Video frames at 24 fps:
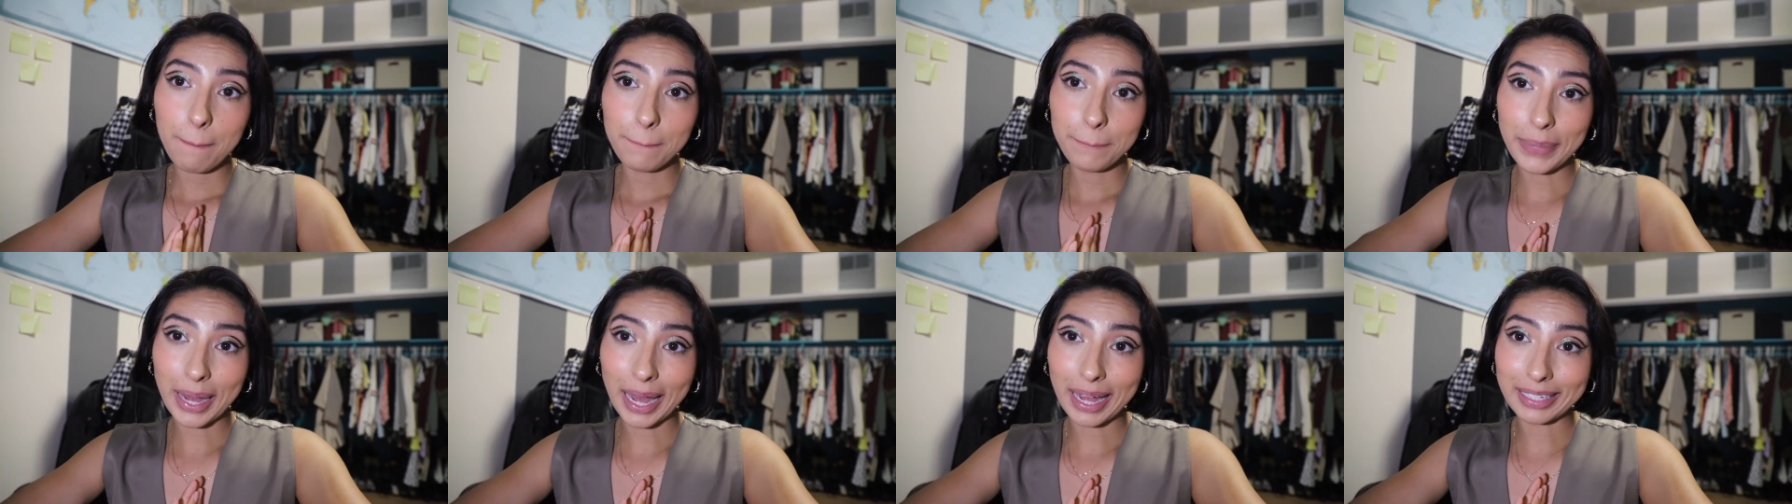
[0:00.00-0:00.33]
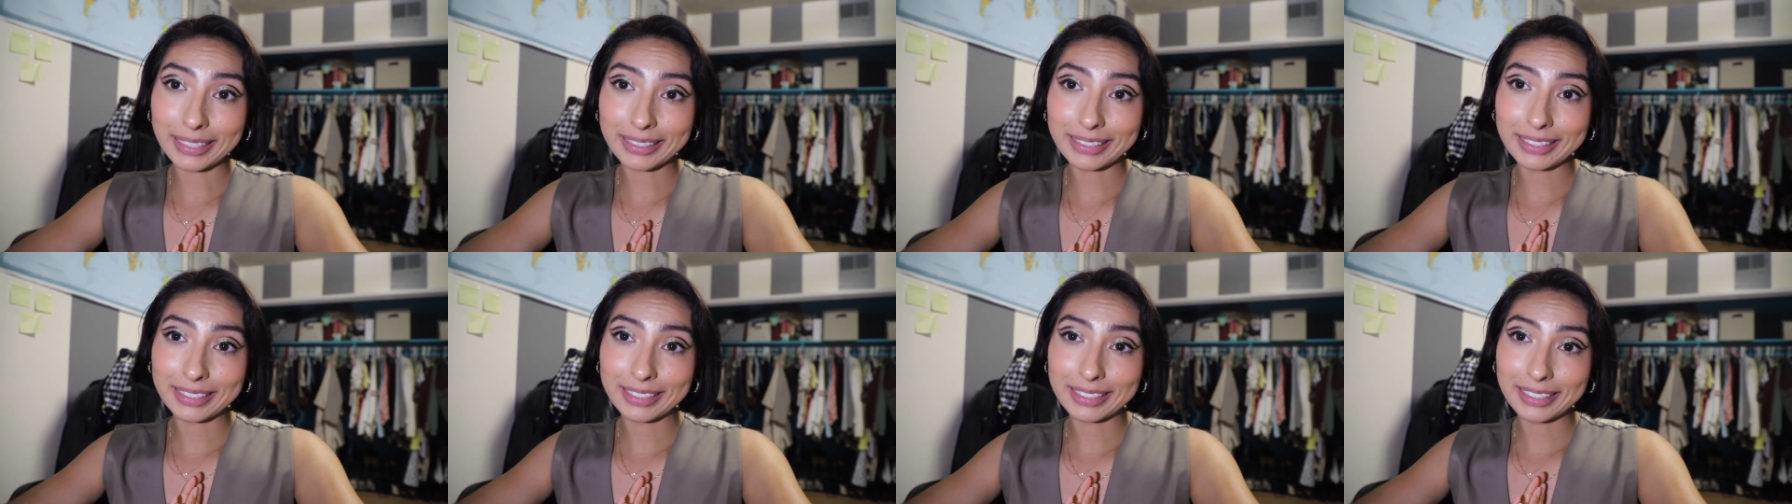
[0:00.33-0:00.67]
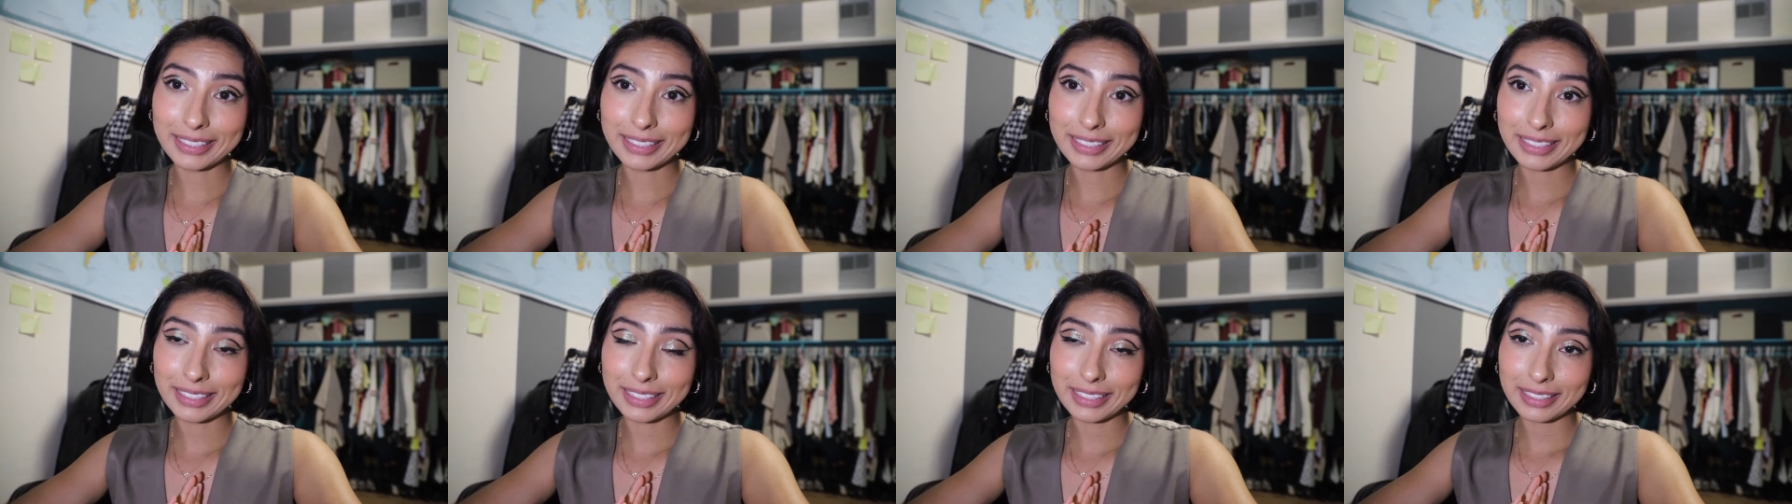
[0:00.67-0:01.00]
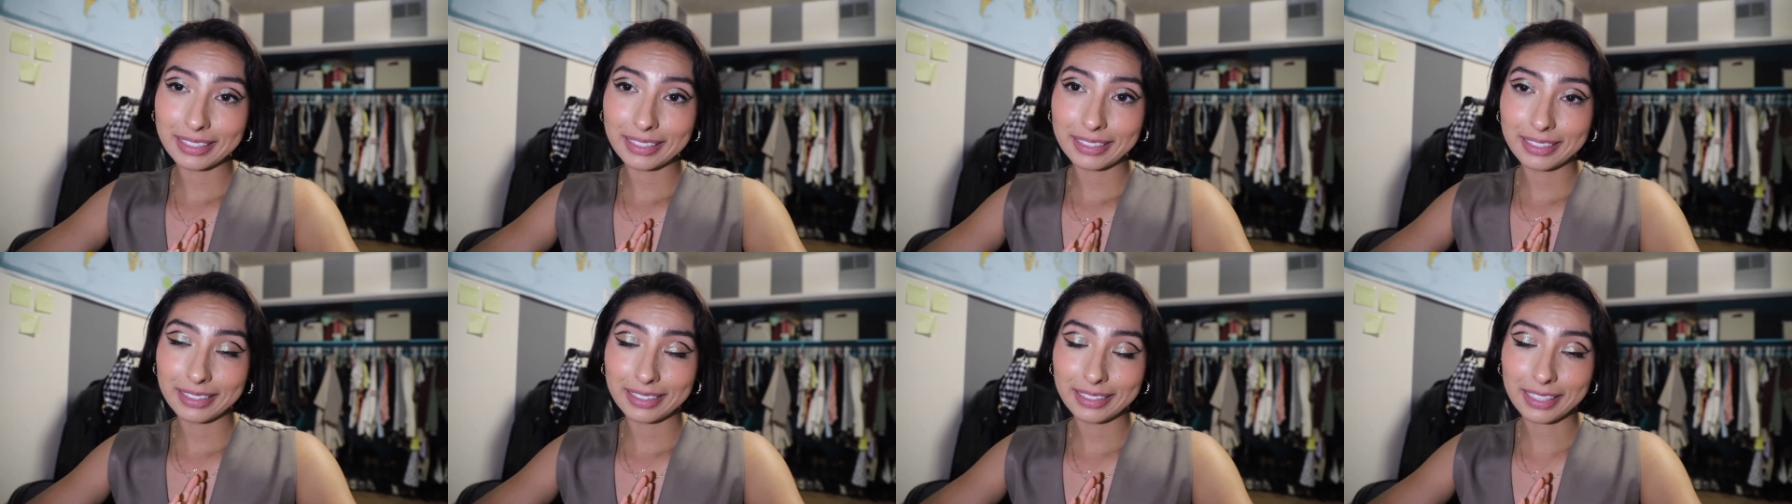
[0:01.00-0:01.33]
but
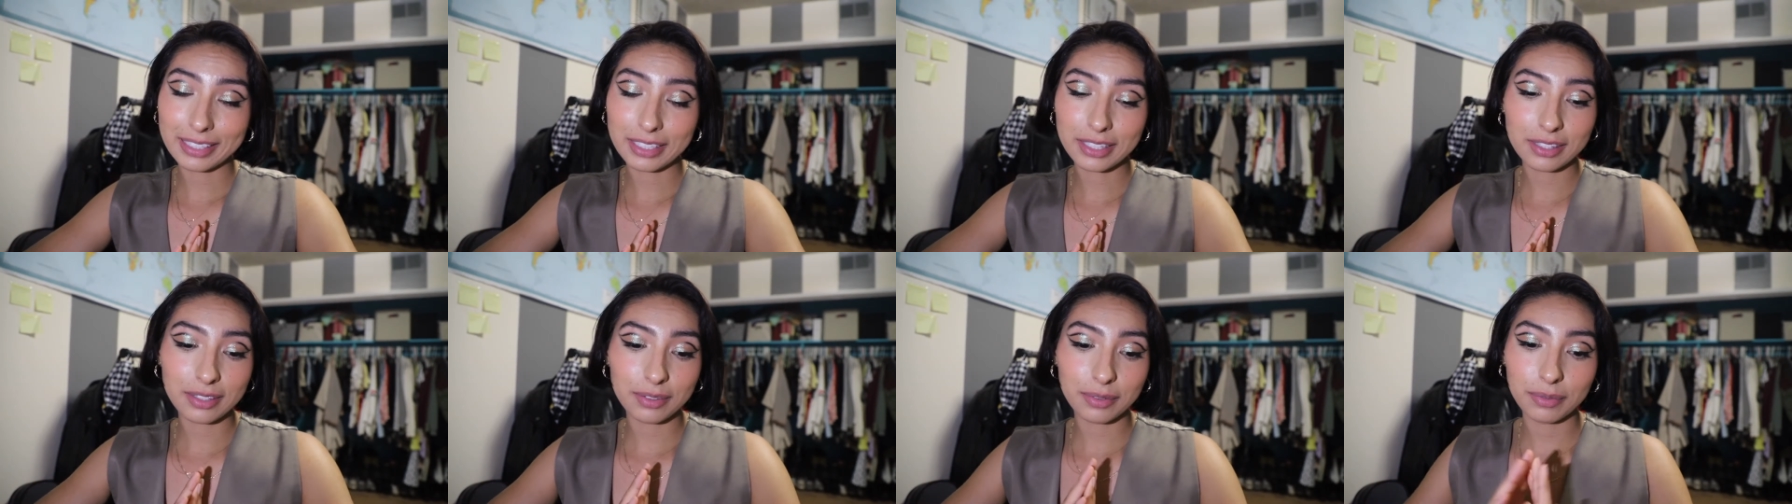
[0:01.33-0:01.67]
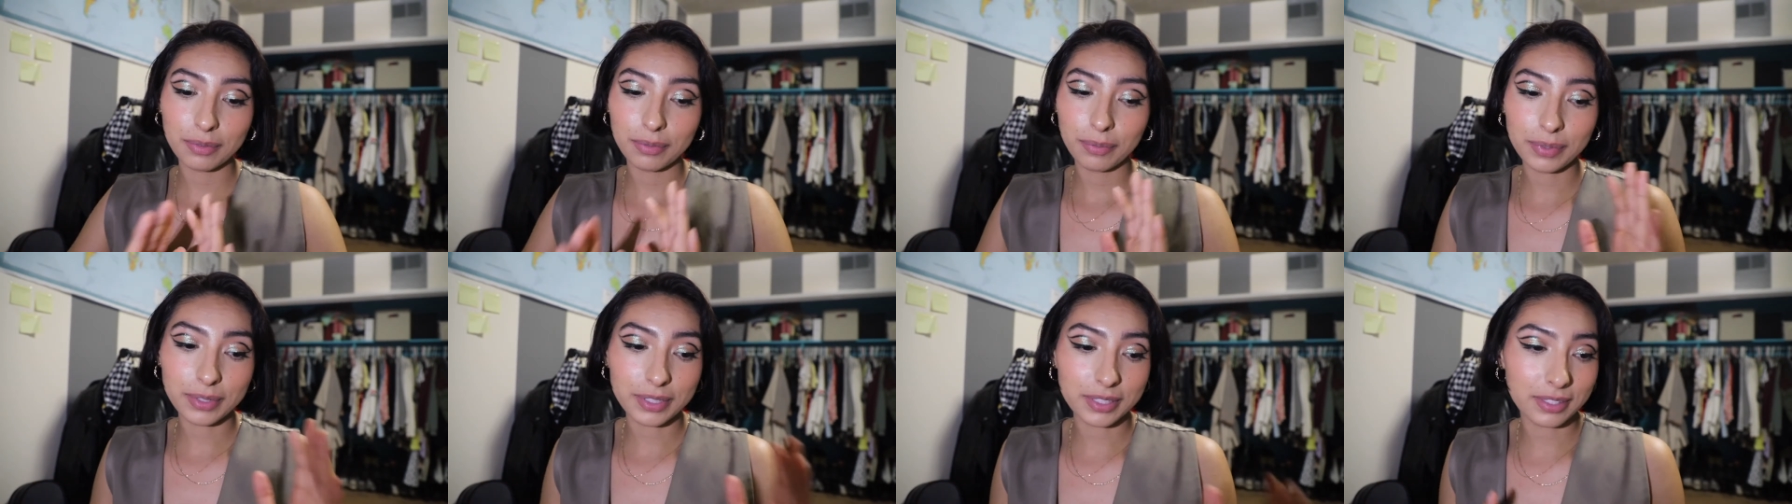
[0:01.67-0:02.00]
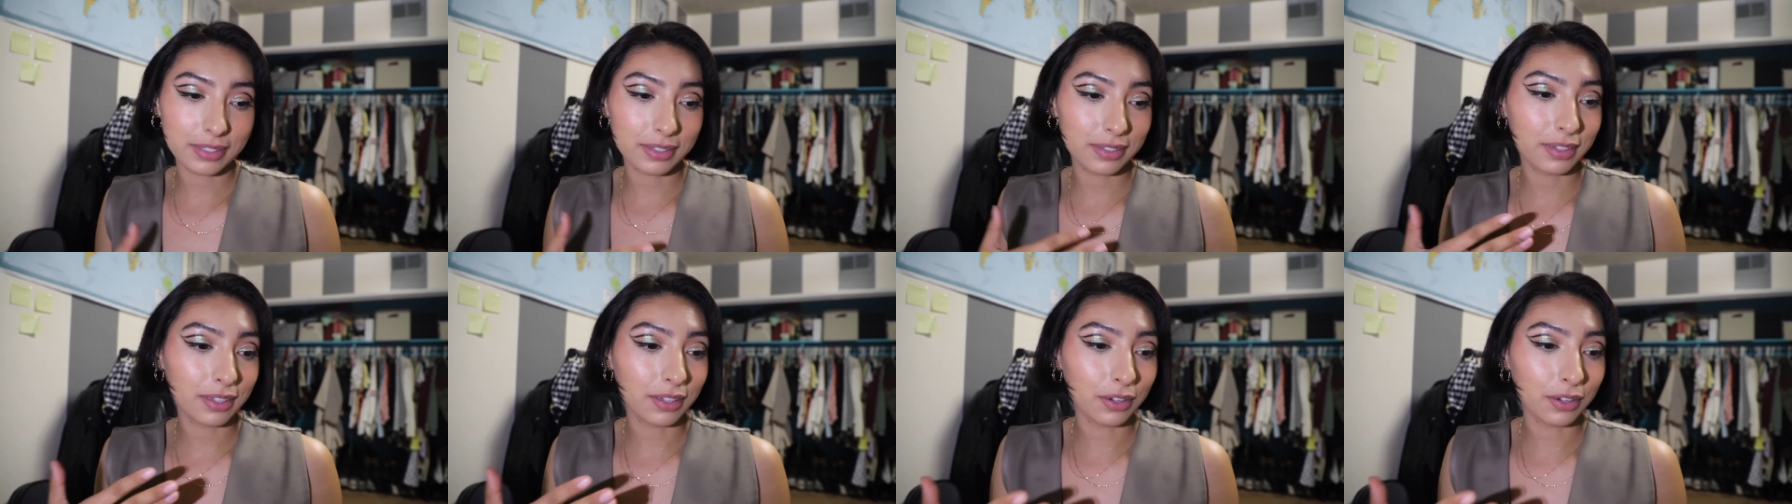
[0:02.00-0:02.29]
this was